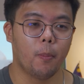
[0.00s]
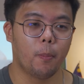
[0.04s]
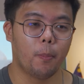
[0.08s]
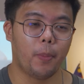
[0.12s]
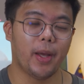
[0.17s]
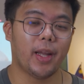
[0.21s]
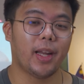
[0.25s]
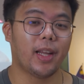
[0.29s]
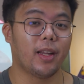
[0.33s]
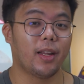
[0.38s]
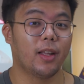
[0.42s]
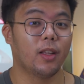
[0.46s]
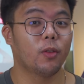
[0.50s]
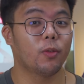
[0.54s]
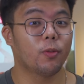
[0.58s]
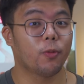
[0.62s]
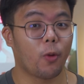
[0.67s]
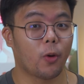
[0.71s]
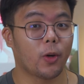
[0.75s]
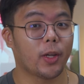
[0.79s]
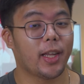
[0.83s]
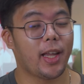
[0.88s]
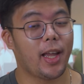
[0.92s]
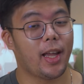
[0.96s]
but it is
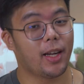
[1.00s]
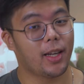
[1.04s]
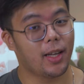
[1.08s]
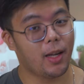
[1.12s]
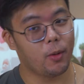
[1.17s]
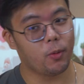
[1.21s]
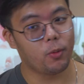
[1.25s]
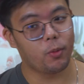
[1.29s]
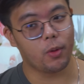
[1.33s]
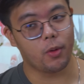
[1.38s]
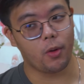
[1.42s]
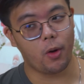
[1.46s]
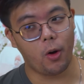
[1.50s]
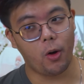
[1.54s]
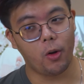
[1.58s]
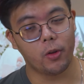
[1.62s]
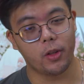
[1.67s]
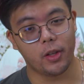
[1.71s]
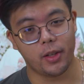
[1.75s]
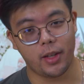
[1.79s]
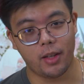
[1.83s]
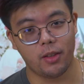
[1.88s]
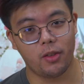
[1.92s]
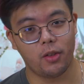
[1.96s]
4K and comes with all
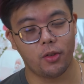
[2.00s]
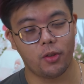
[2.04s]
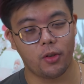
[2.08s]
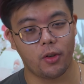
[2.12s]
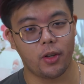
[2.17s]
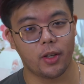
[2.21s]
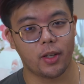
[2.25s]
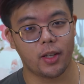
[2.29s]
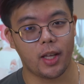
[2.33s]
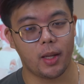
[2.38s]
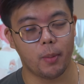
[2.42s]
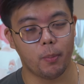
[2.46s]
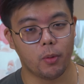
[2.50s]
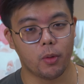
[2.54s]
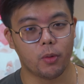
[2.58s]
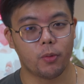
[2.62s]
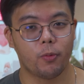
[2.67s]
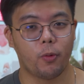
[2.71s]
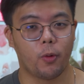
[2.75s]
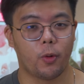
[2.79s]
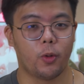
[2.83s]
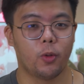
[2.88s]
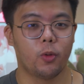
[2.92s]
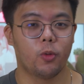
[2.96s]
the necessary cables
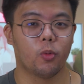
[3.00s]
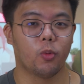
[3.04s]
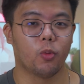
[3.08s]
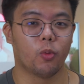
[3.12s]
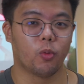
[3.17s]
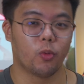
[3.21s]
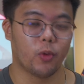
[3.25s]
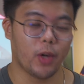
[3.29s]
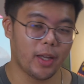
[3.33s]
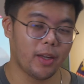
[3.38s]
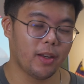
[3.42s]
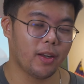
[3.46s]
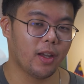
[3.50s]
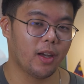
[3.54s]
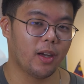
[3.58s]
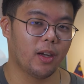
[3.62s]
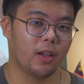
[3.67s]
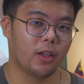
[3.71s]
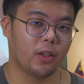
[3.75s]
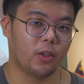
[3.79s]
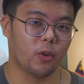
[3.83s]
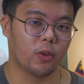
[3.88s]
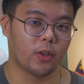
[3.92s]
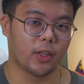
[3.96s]
for you to run
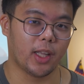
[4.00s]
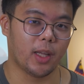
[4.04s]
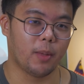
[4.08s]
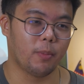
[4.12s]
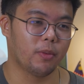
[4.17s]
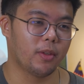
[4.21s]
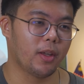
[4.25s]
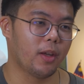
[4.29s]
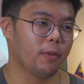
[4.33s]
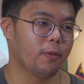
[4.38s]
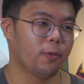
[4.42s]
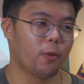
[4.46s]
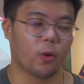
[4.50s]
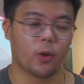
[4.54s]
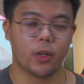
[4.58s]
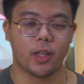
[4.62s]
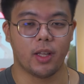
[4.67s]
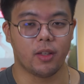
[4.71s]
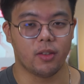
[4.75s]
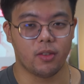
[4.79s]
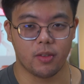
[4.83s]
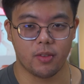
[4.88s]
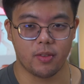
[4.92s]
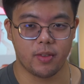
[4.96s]
your games at
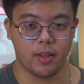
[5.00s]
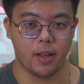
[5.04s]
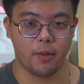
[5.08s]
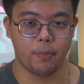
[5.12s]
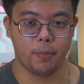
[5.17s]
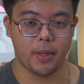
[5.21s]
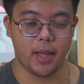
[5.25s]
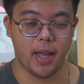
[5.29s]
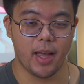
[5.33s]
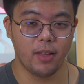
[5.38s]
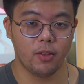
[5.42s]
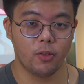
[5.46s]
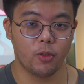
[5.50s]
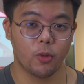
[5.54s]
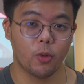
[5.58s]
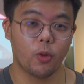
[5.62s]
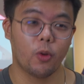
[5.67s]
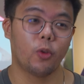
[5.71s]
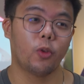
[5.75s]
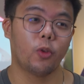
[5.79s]
4K 60fps, so